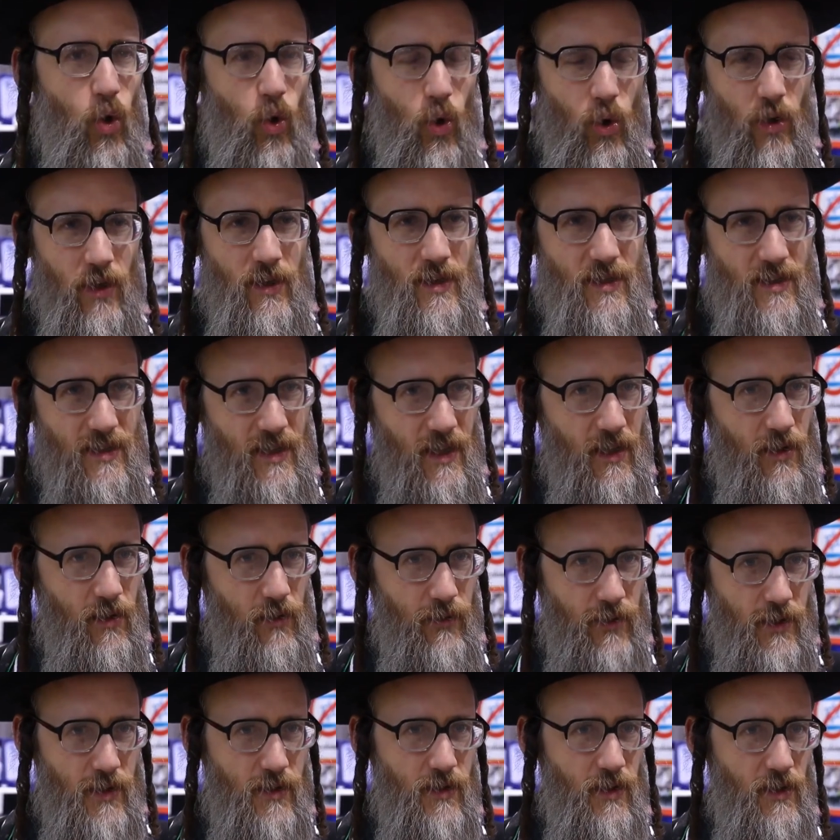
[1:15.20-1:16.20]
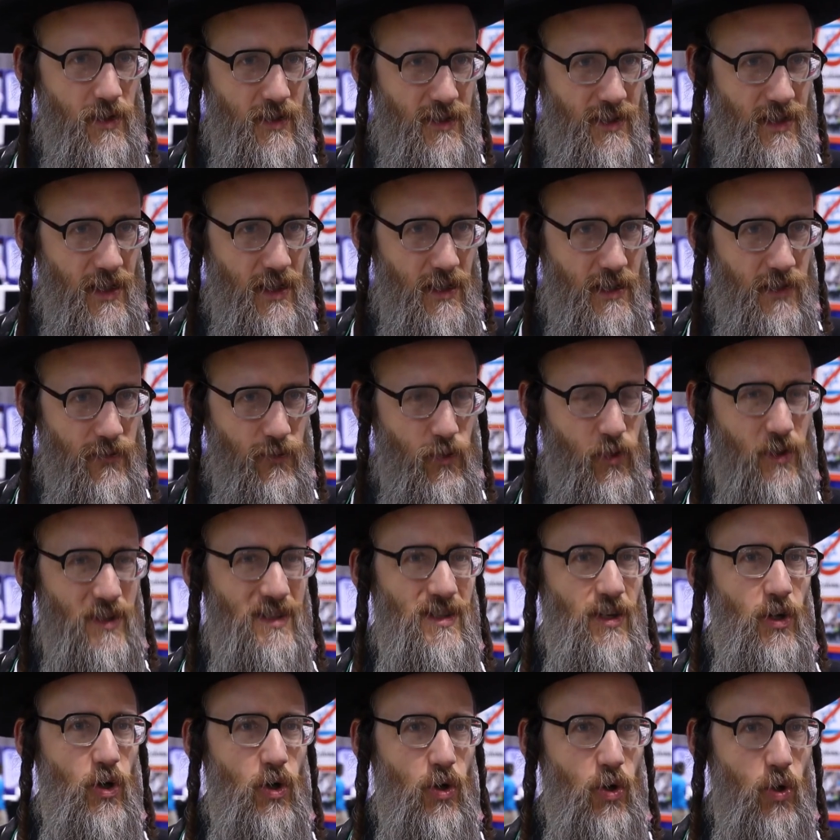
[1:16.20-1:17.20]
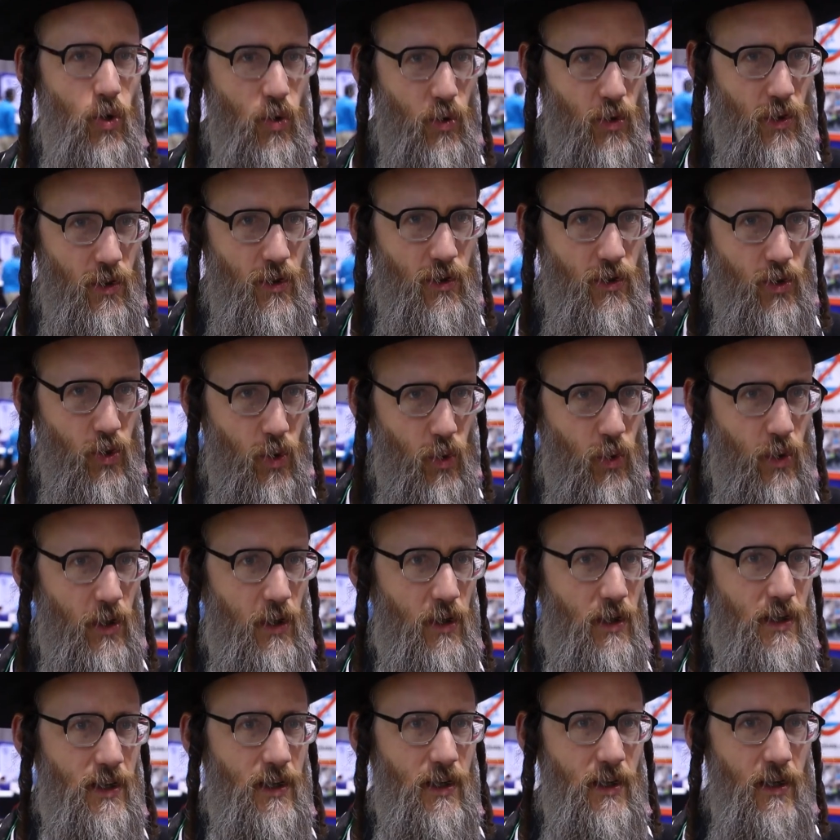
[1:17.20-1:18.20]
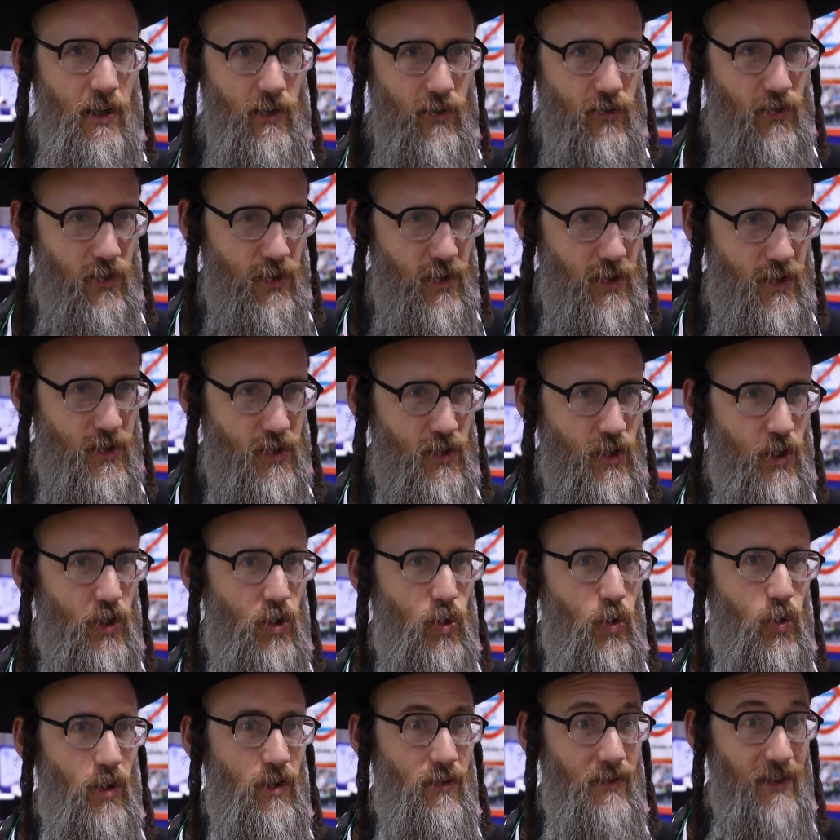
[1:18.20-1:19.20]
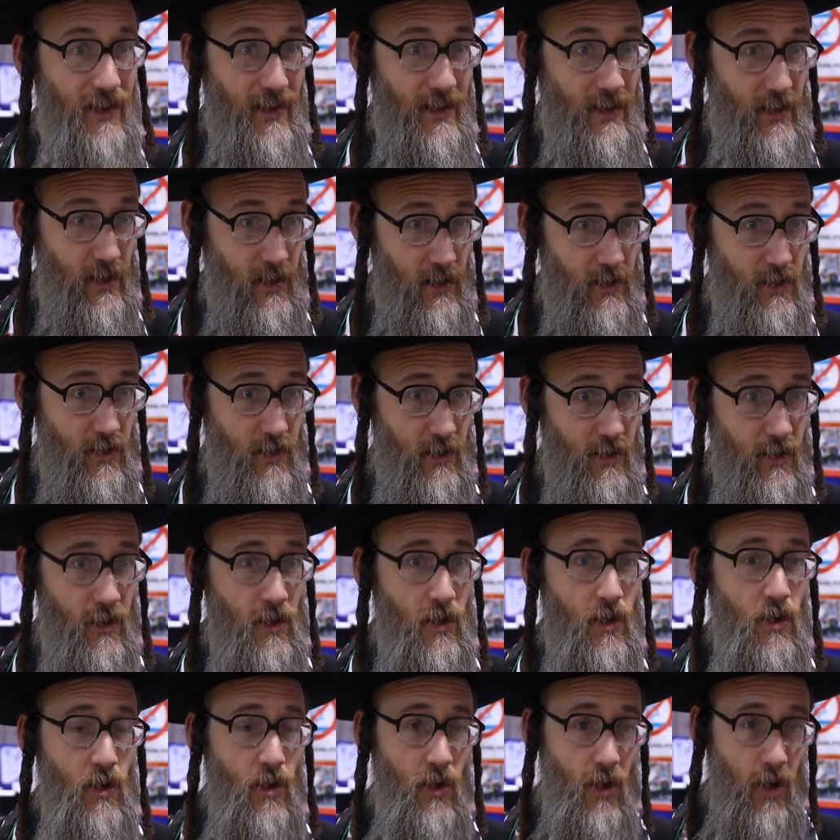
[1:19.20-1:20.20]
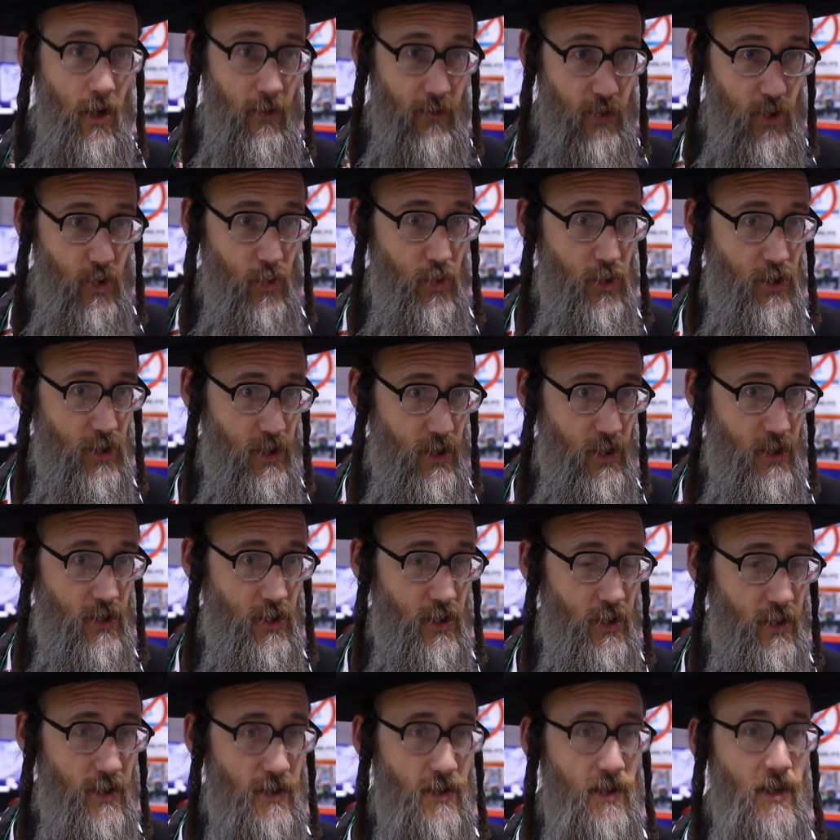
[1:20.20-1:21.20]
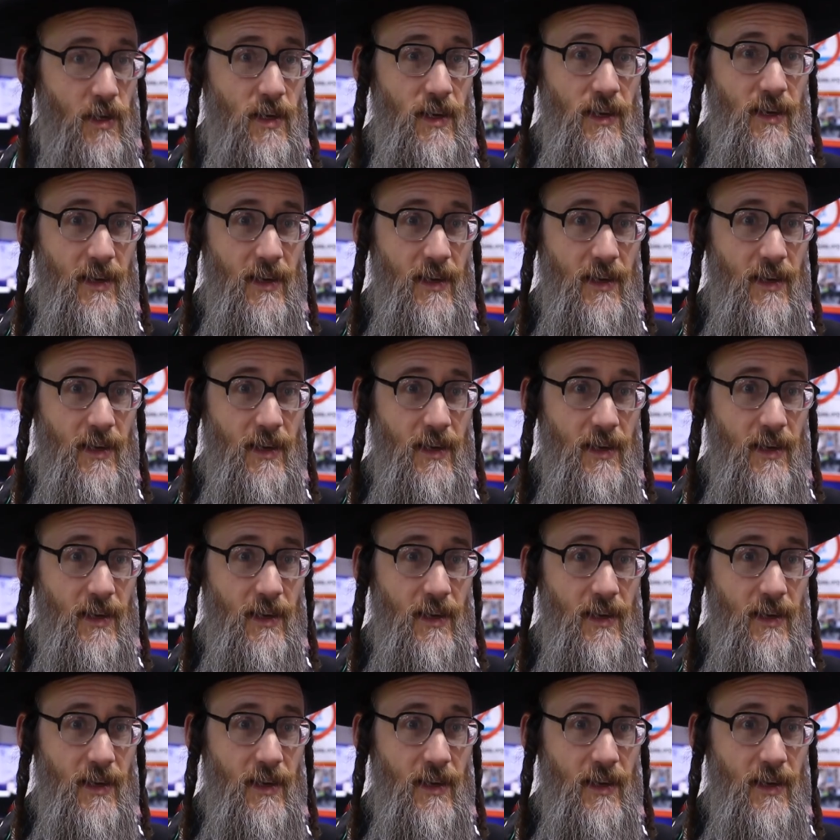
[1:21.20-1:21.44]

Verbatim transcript: All the State of Israel stands for is in, co in total contradiction, in total violation of Jewish teachings.